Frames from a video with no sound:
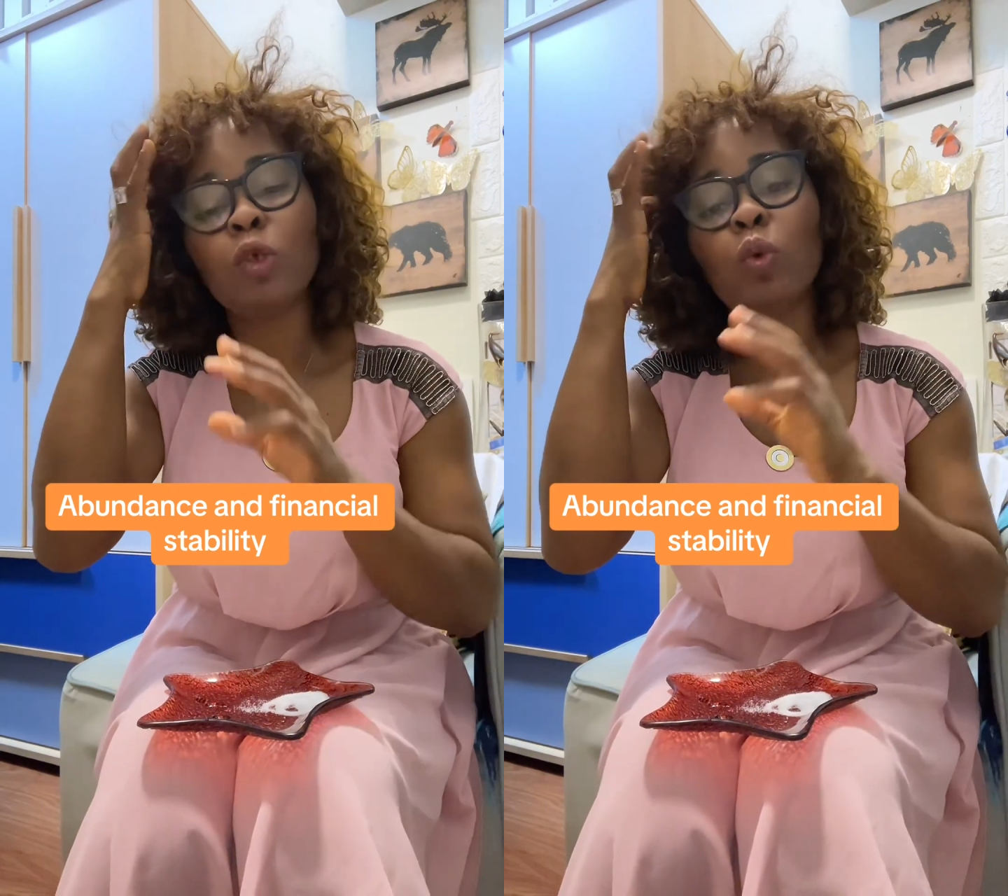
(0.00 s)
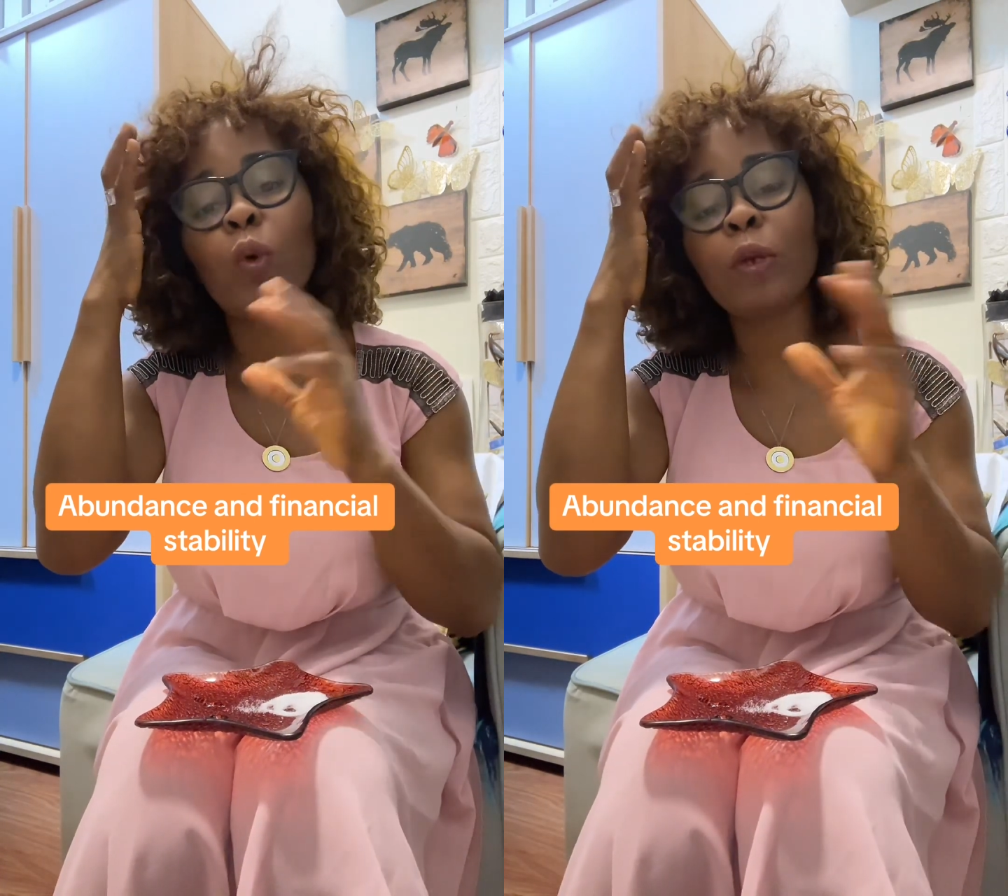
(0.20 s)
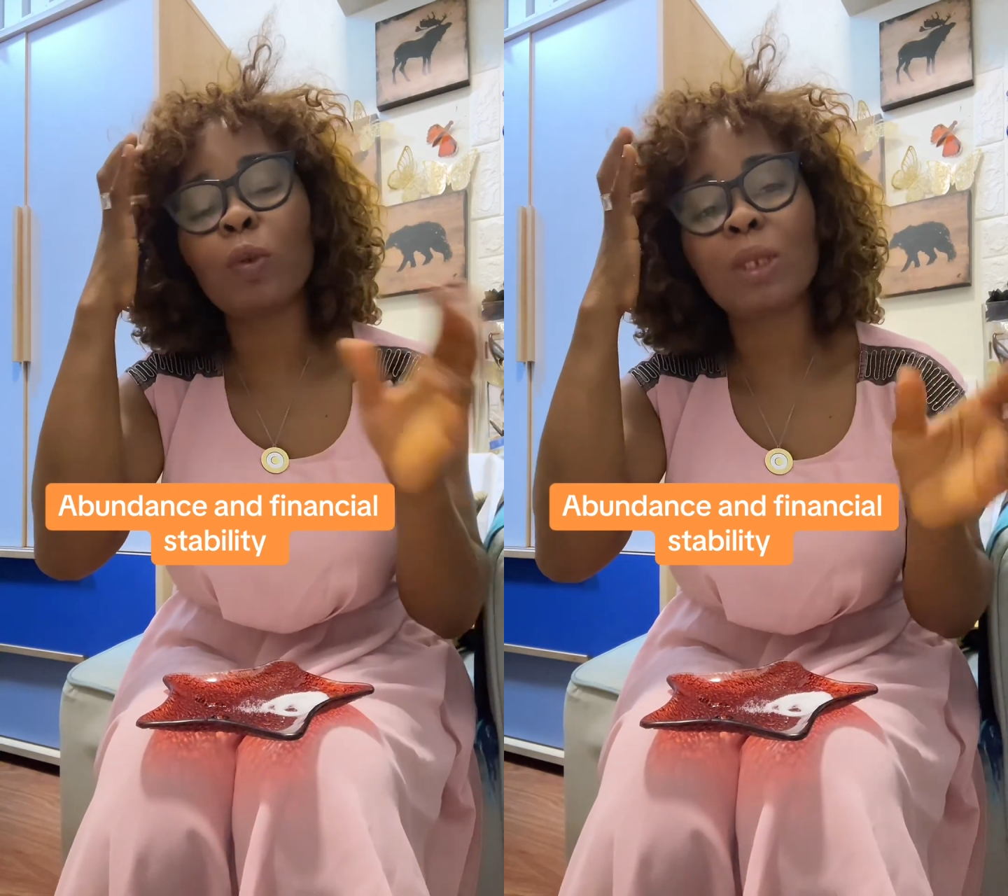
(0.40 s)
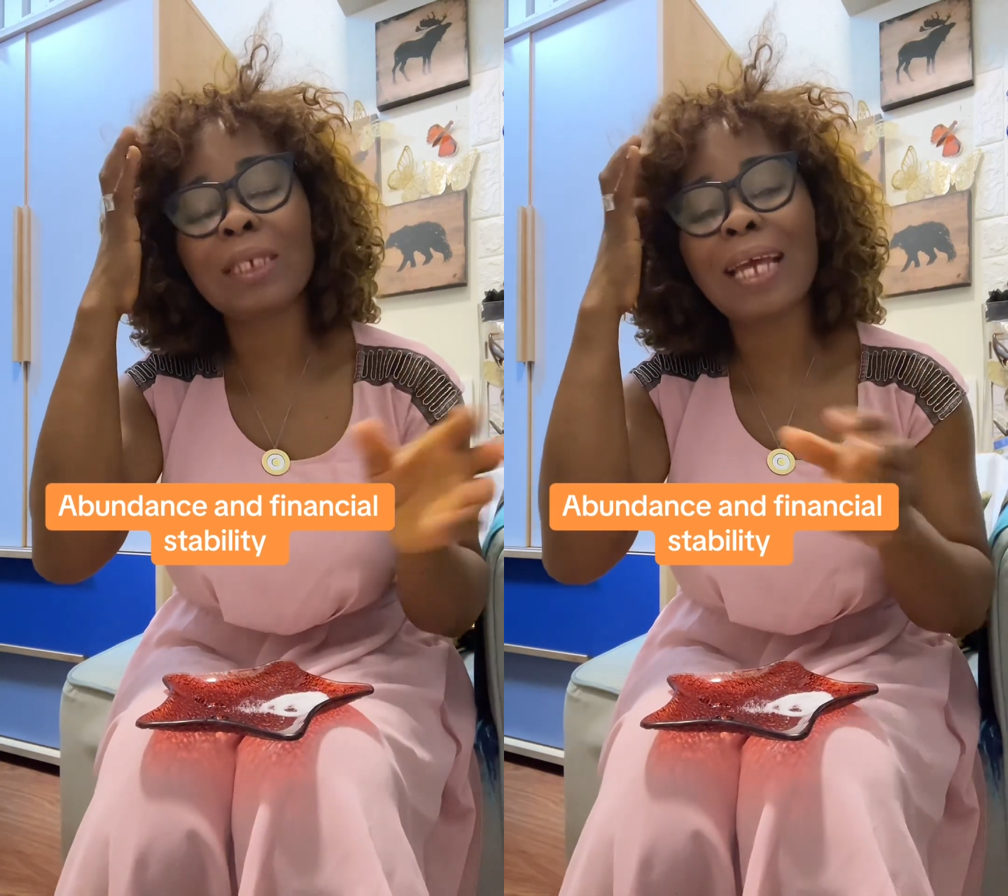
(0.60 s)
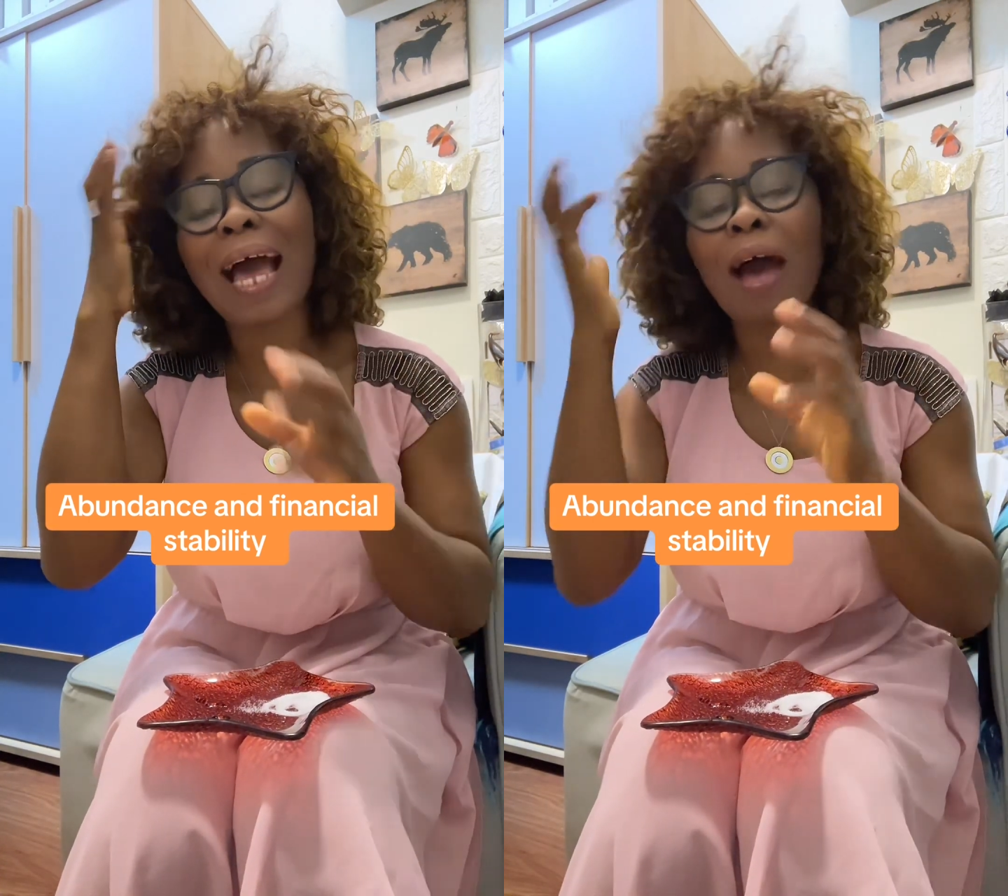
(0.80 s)
You're going to
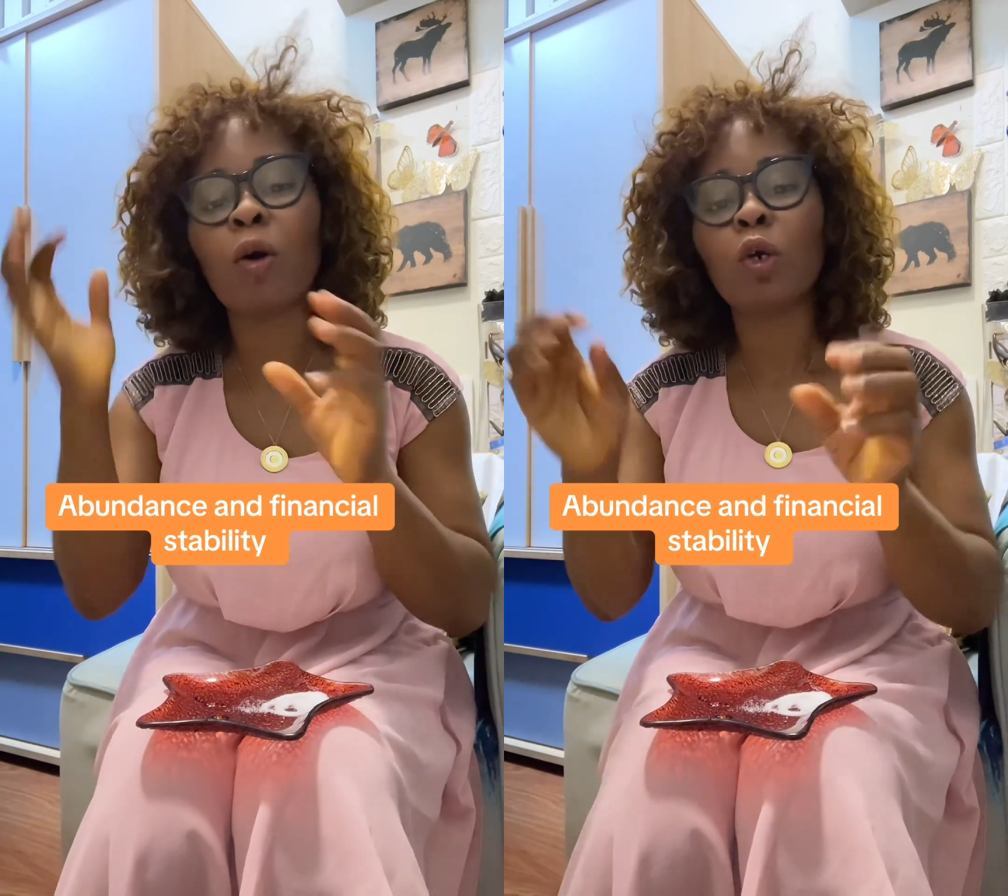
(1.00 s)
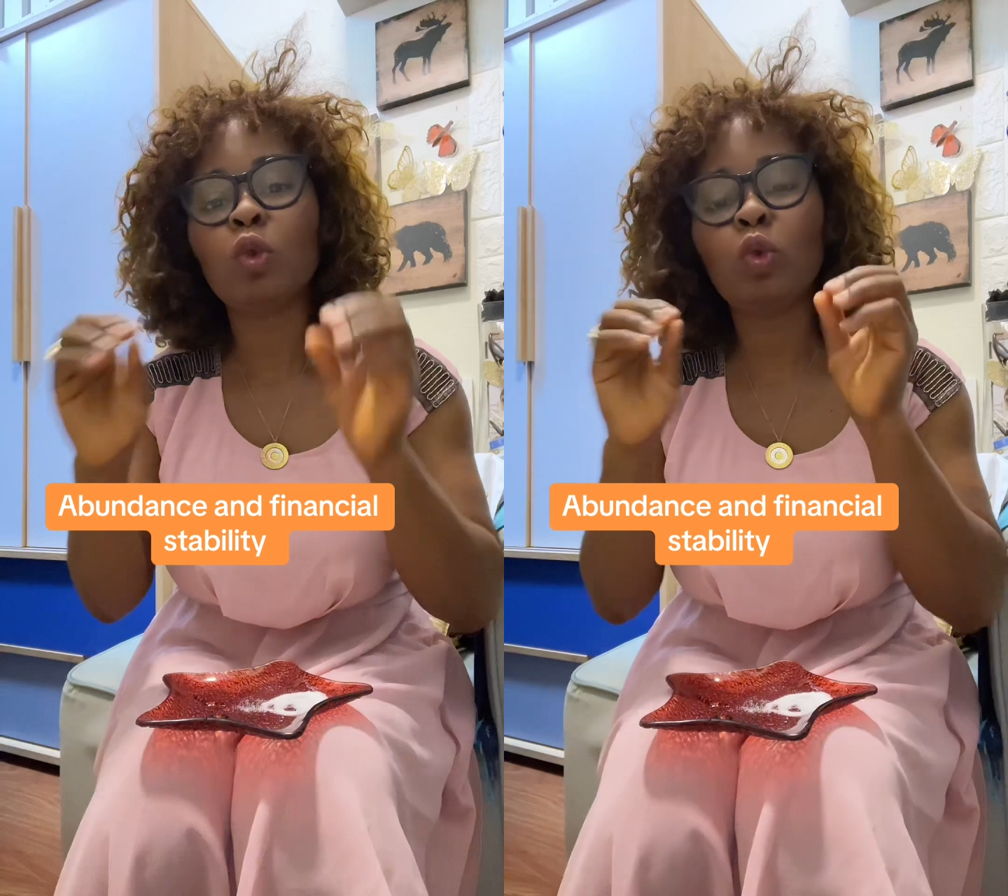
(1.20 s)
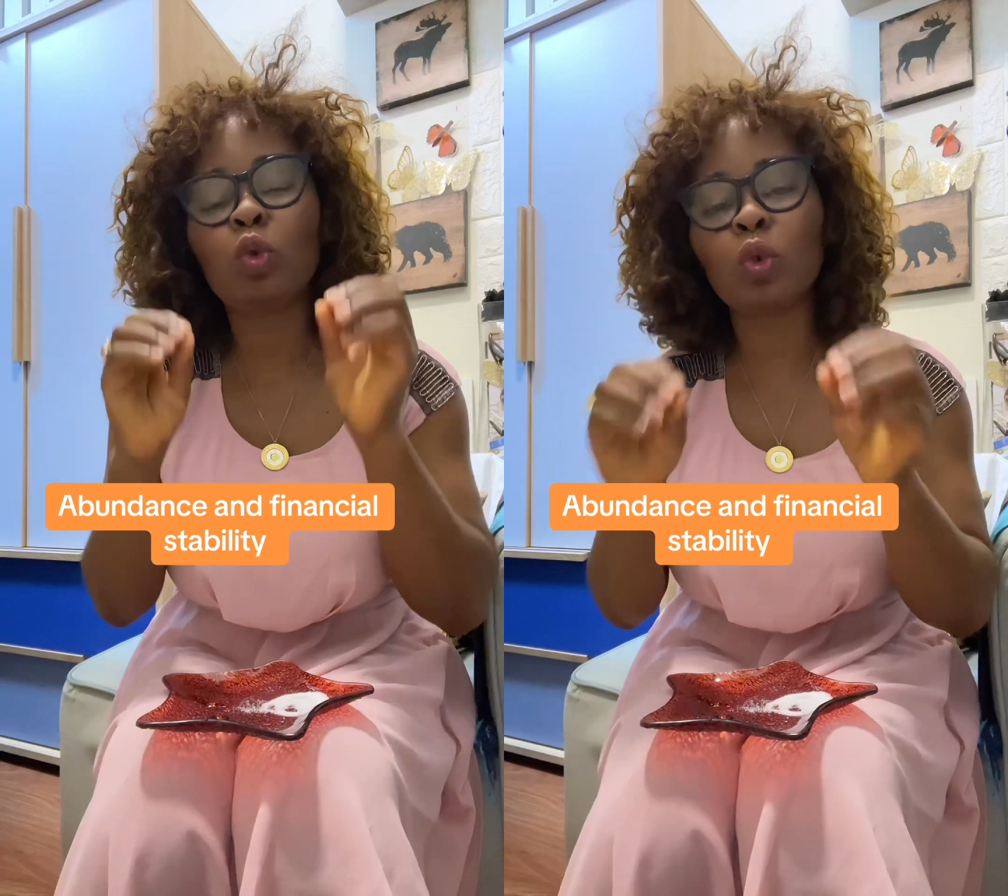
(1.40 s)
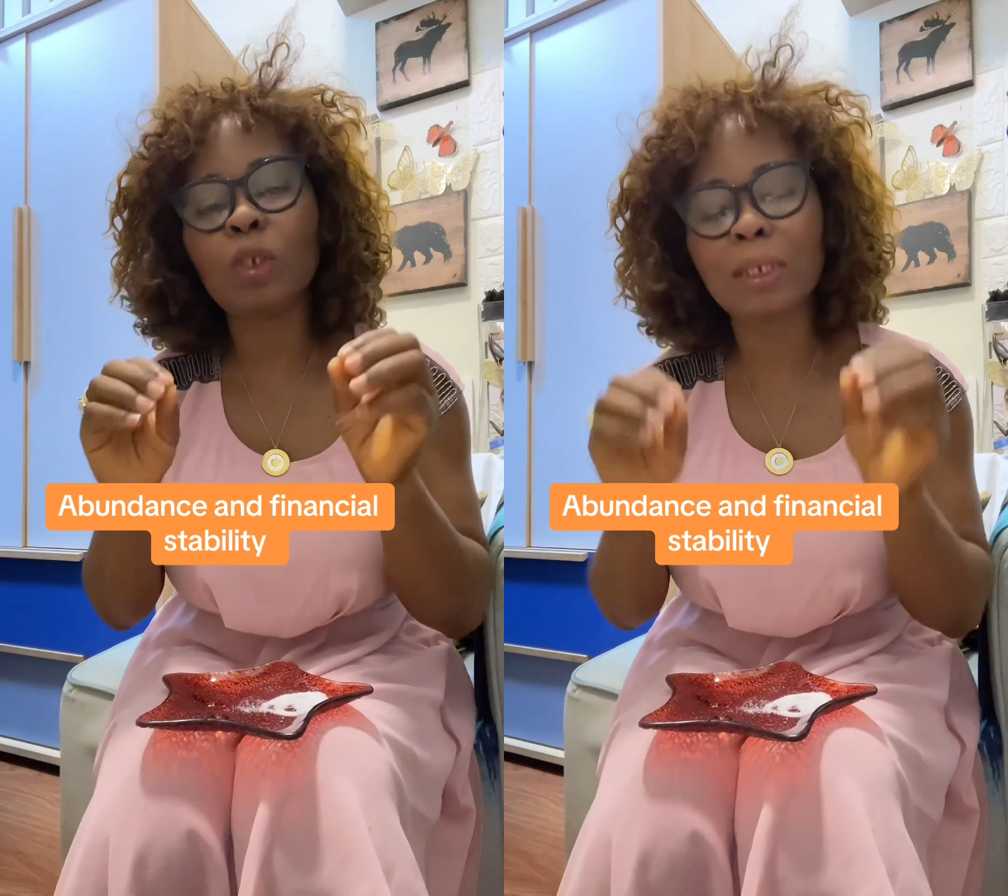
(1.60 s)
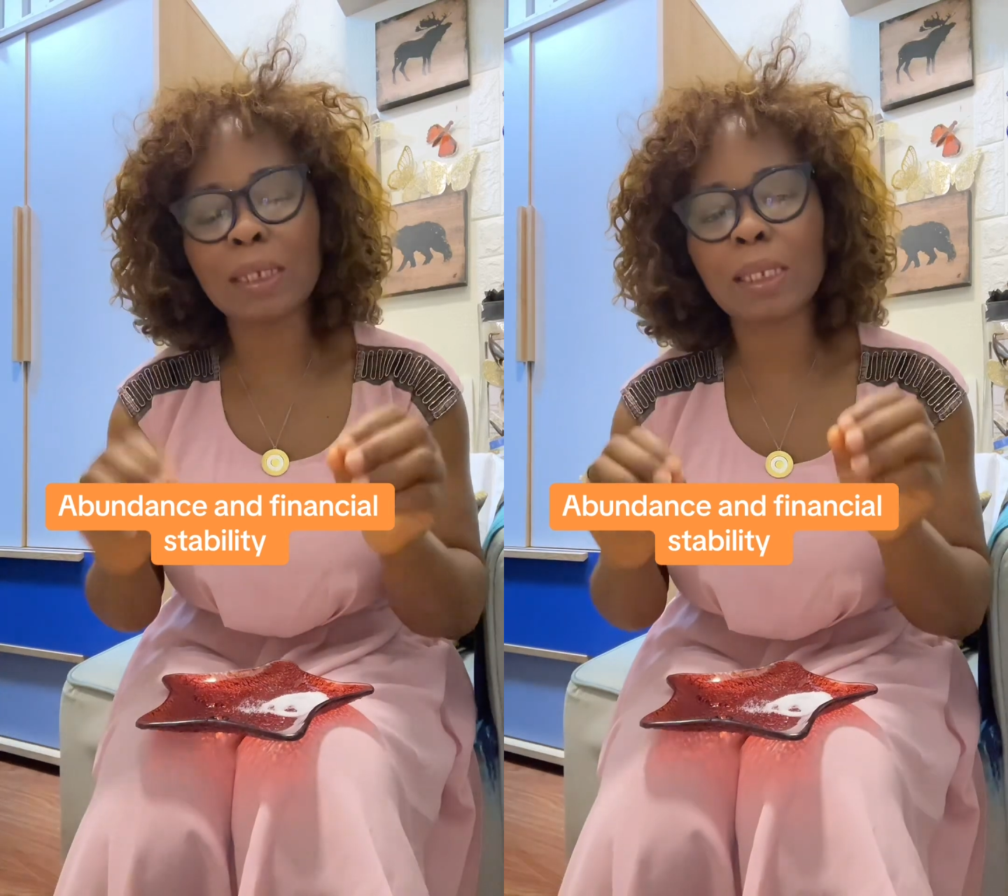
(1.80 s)
see how, do
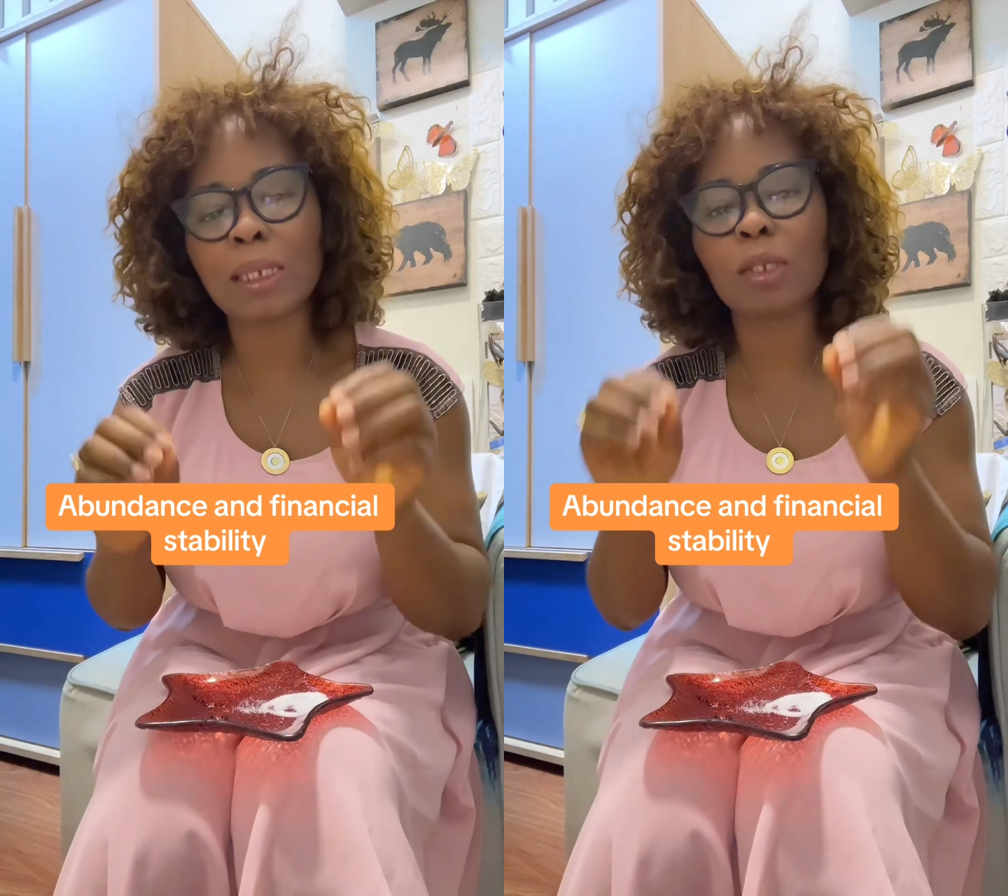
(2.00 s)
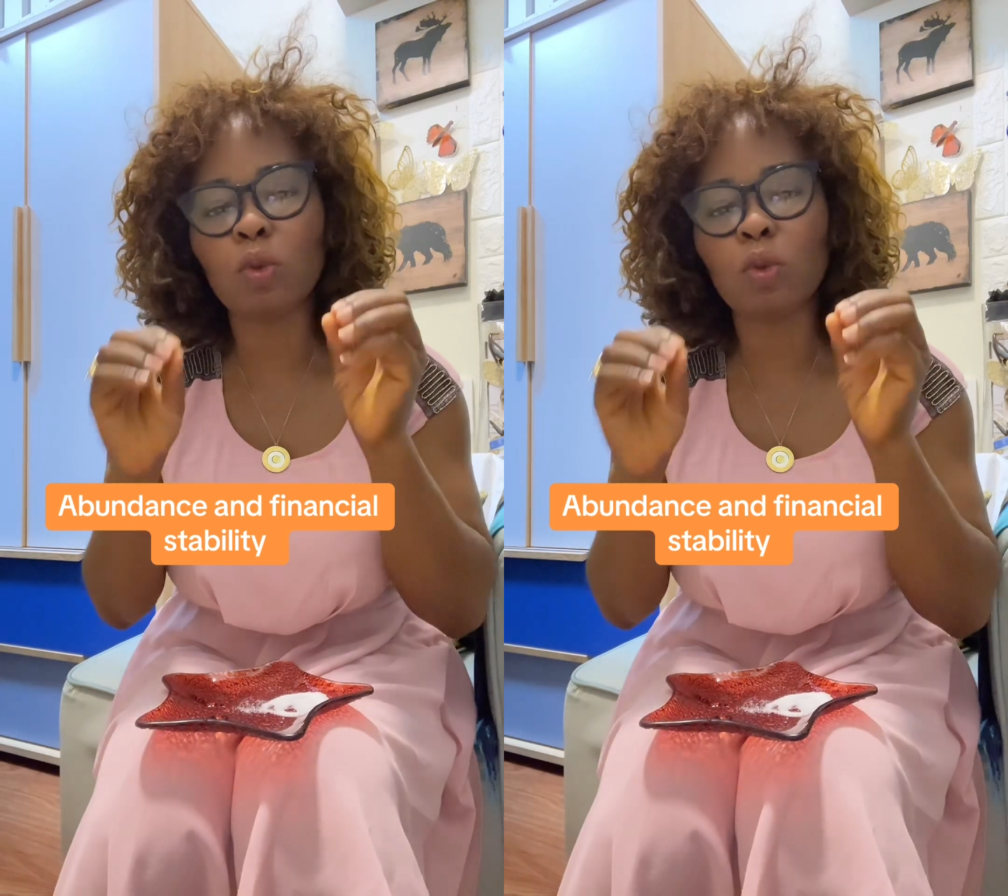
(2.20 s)
this